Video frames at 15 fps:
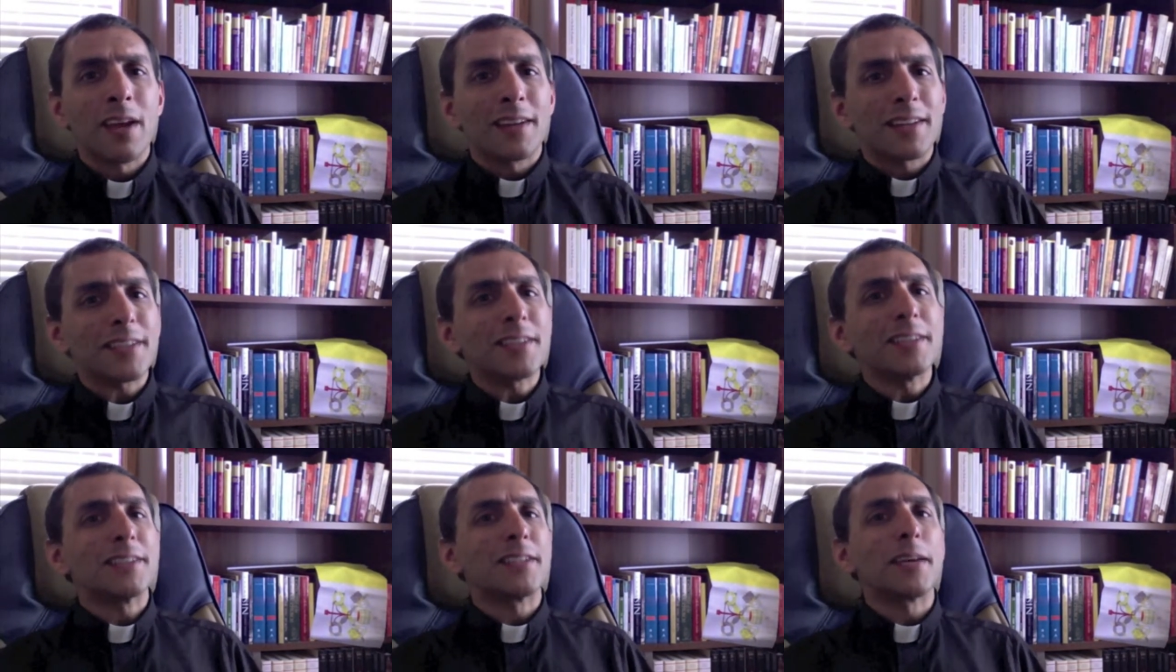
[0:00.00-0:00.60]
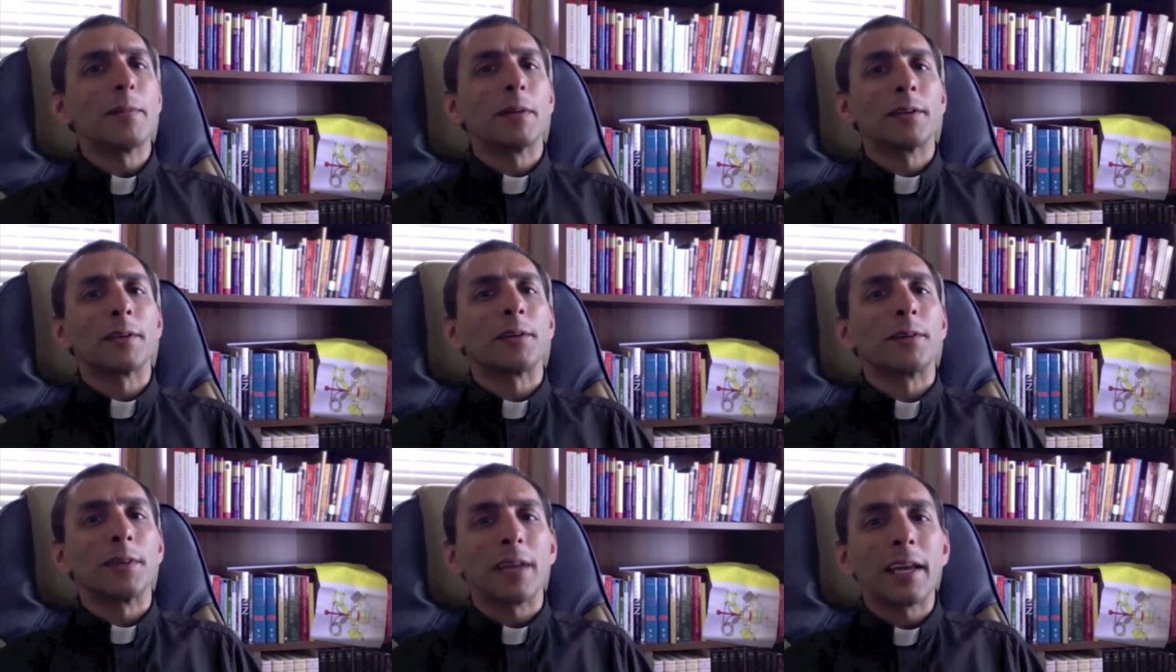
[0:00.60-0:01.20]
Doesn't it seem a
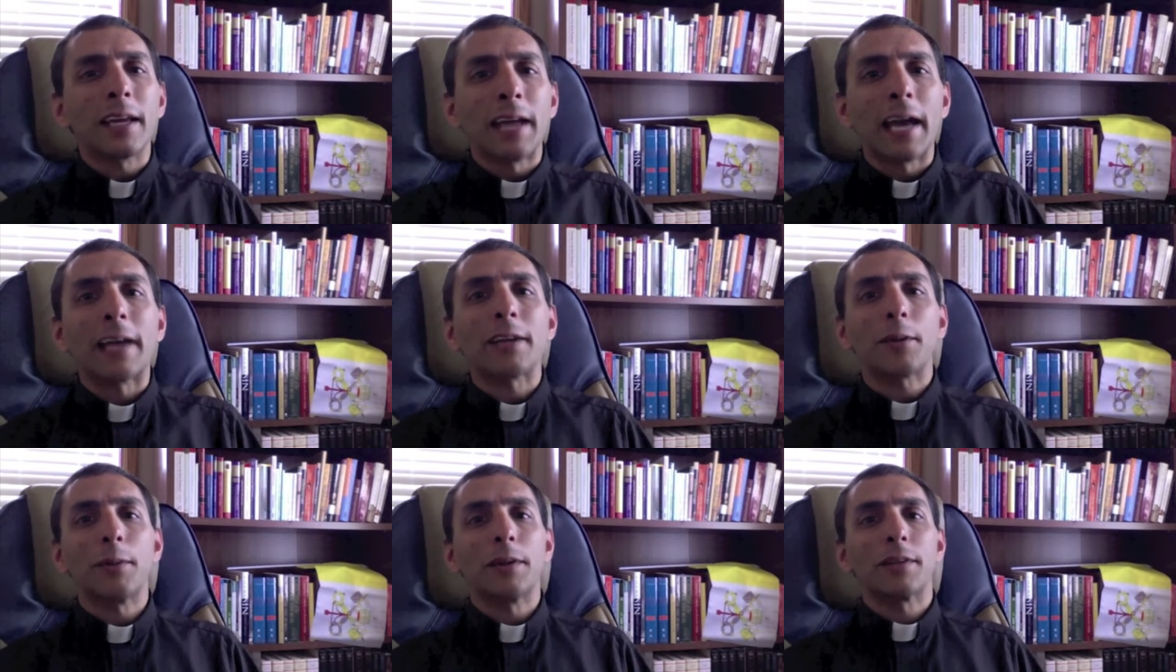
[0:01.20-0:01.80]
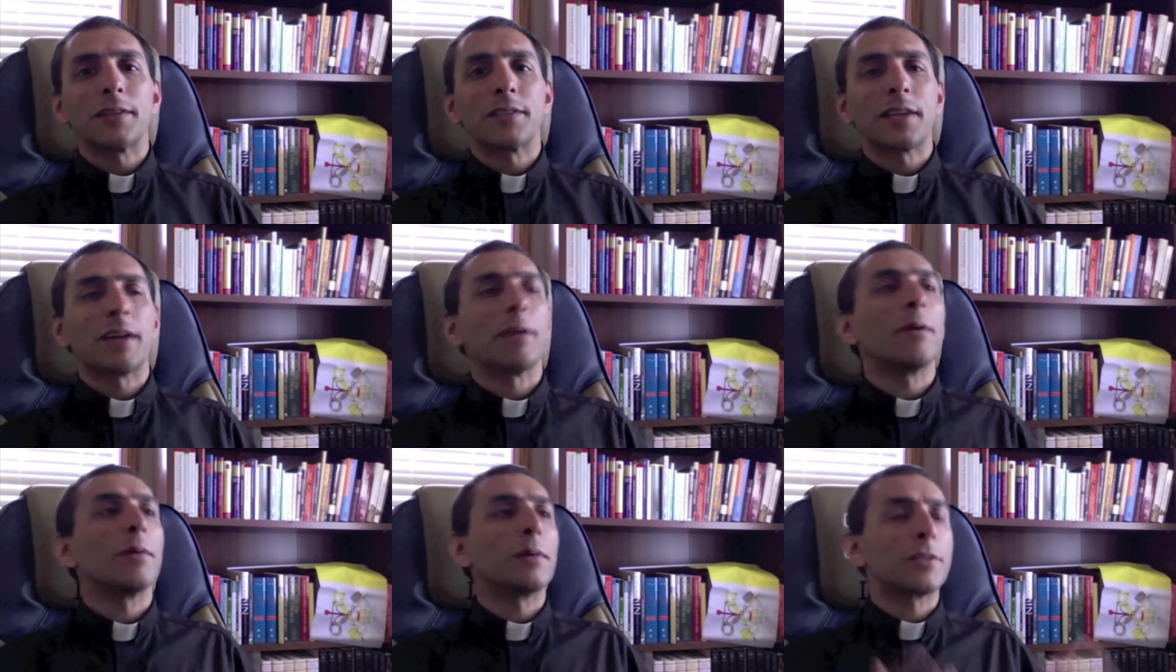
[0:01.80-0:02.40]
little inadequate to say,
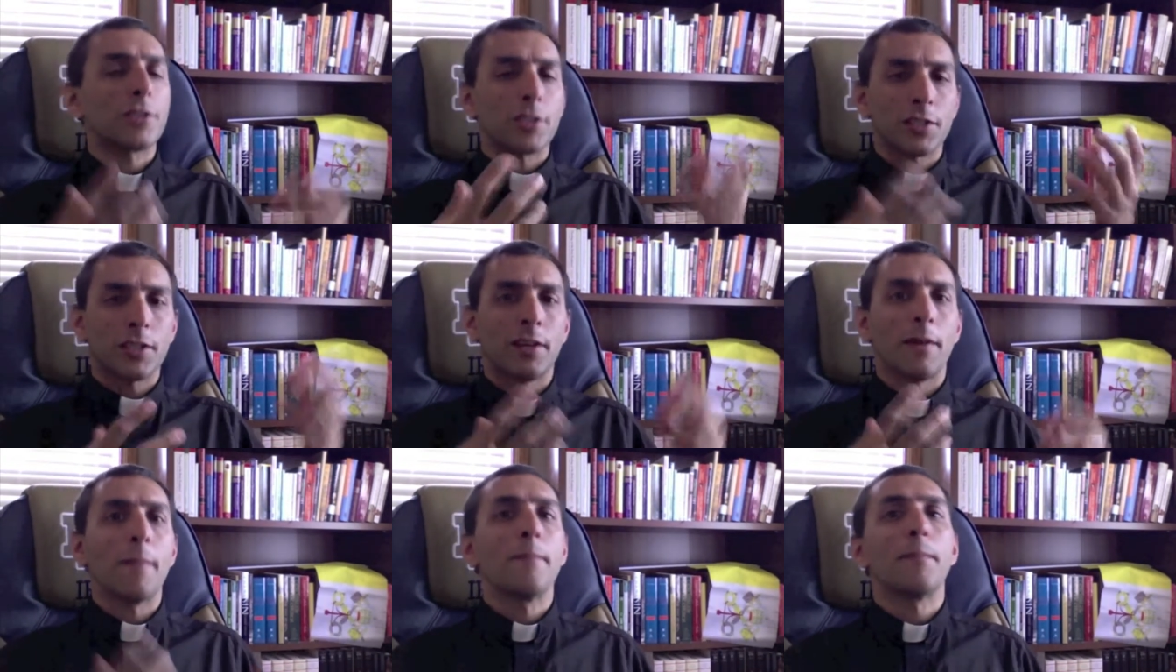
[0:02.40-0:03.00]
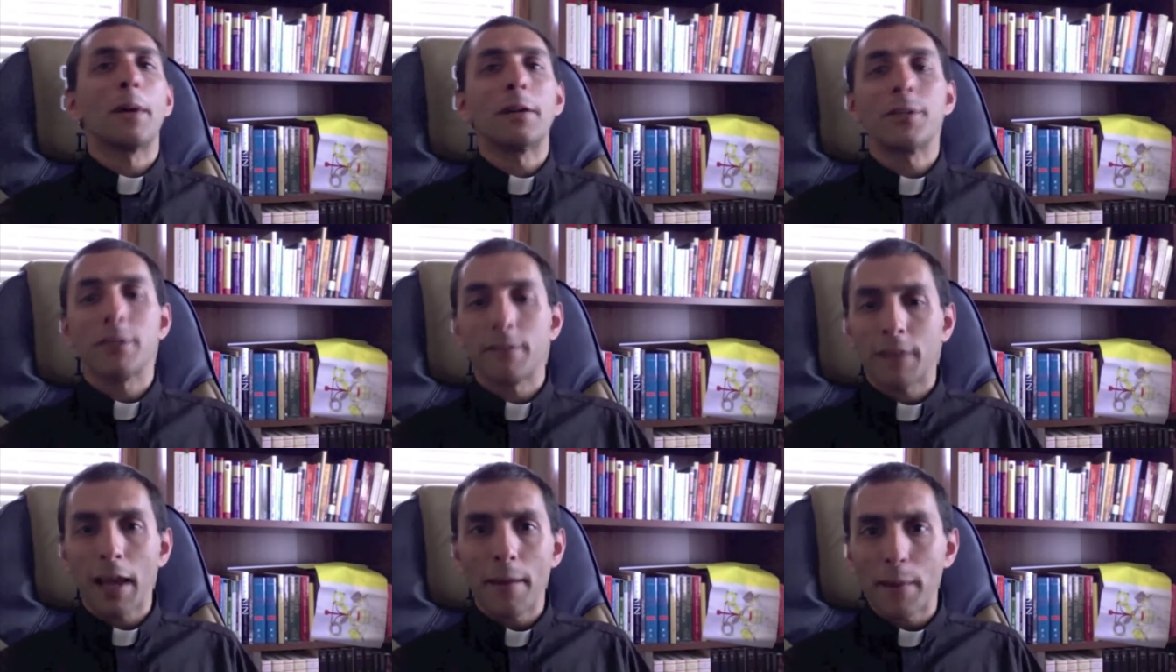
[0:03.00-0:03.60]
oh, it's just a bunch
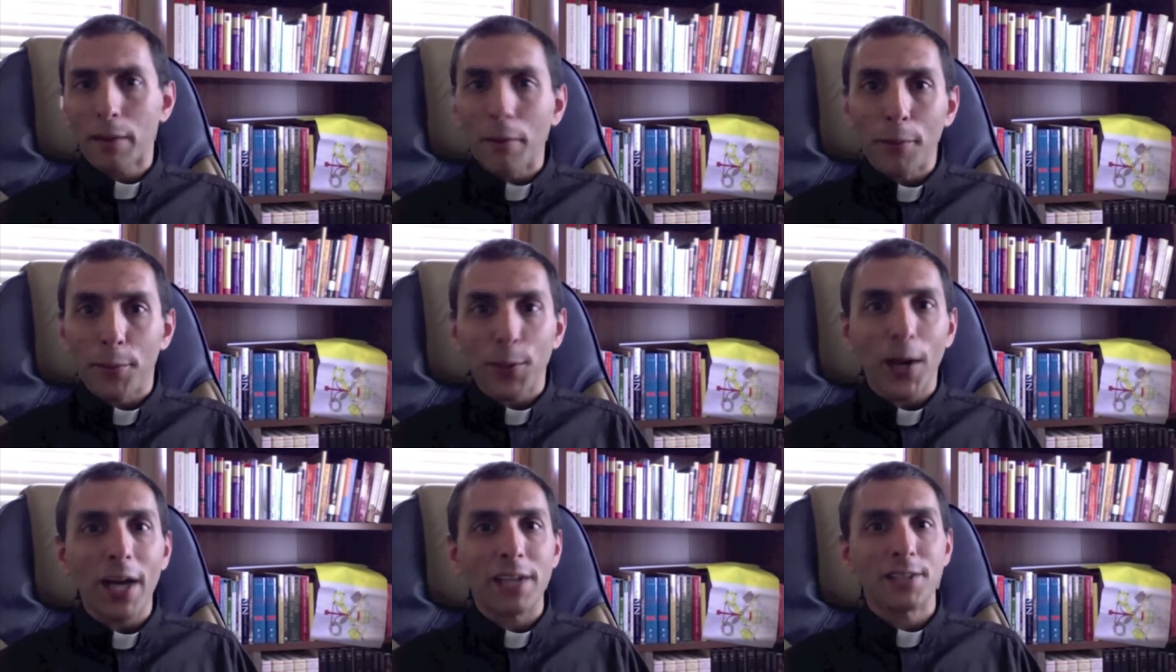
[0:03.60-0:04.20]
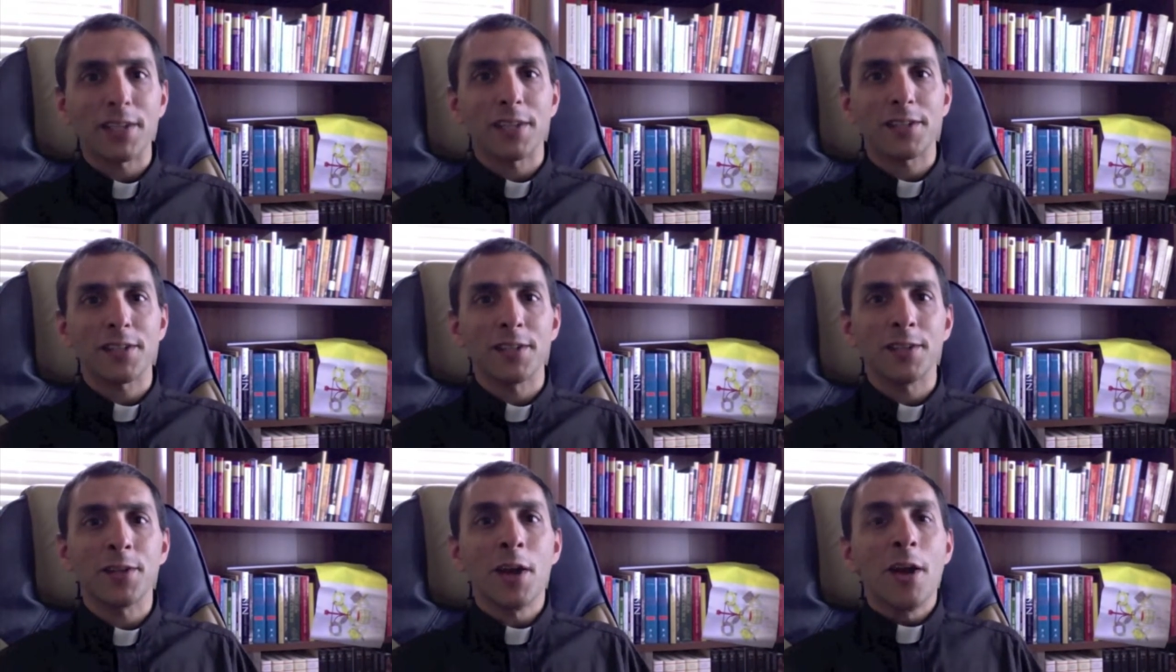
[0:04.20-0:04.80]
of chemical
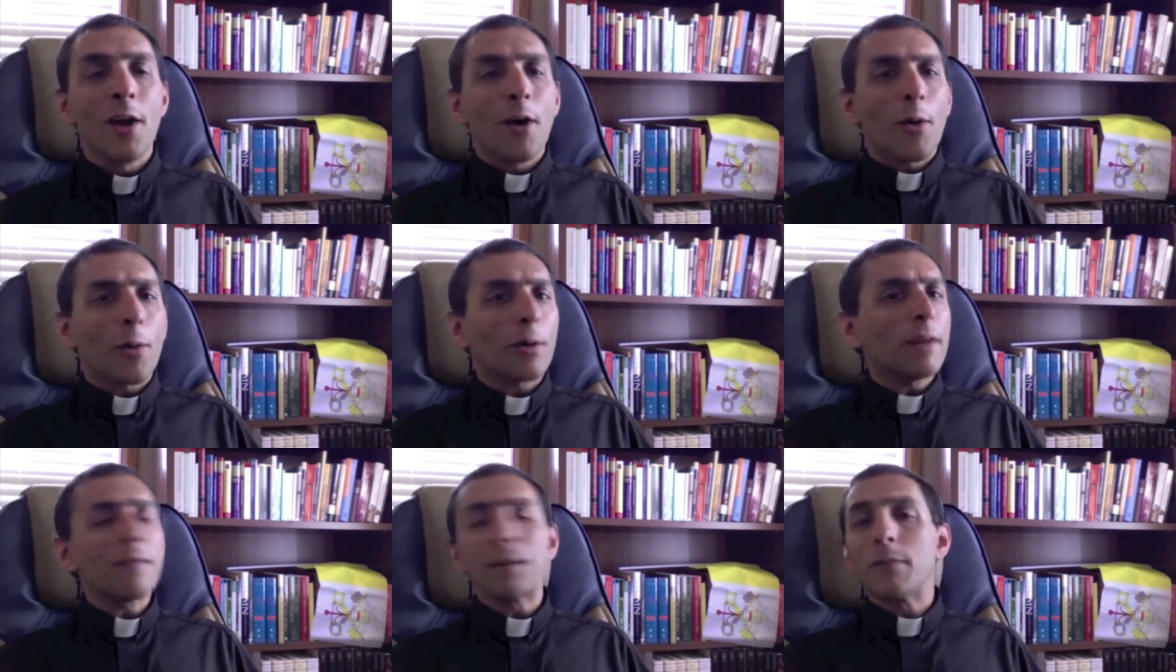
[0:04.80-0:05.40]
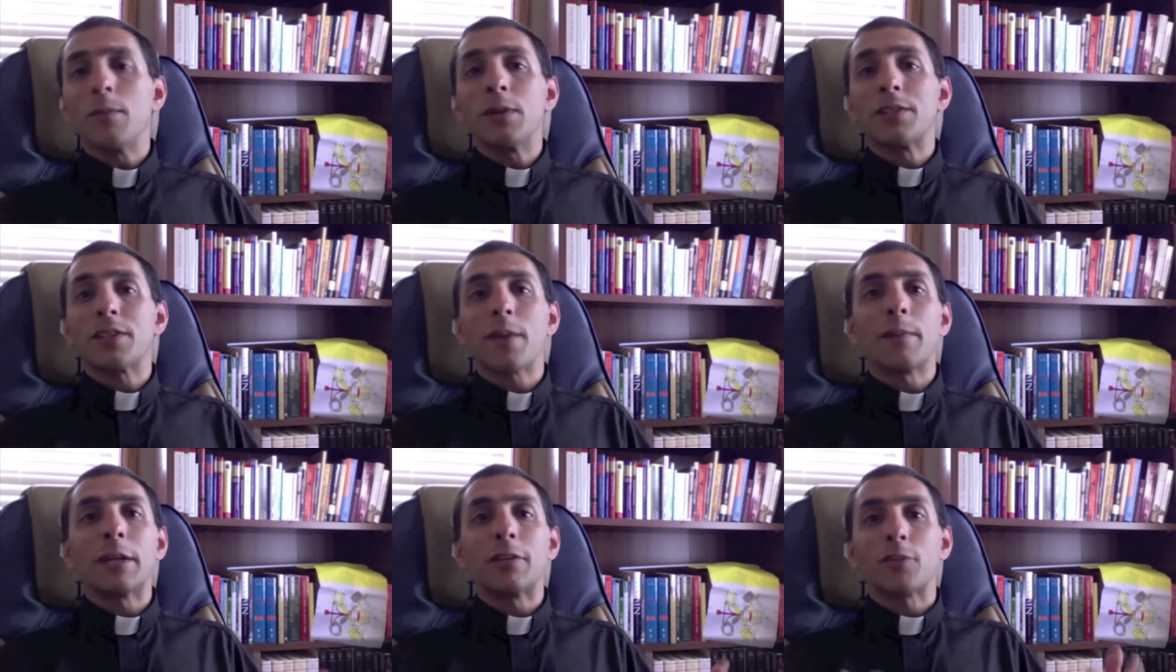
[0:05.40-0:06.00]
processes? Or even when
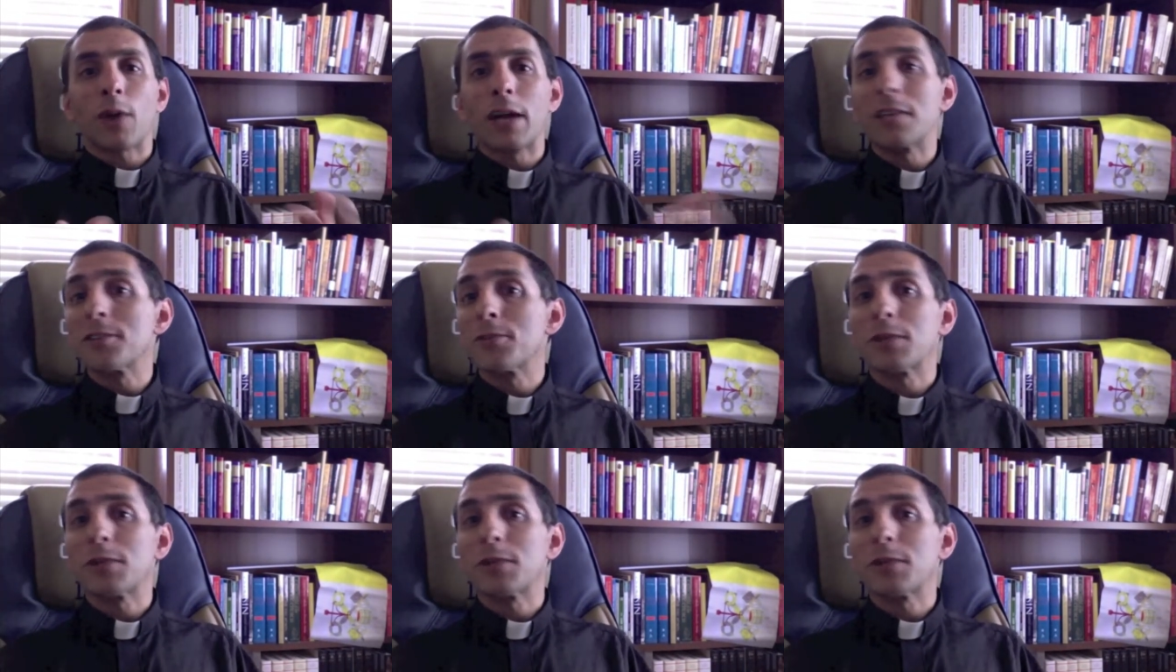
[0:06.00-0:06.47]
somebody tries to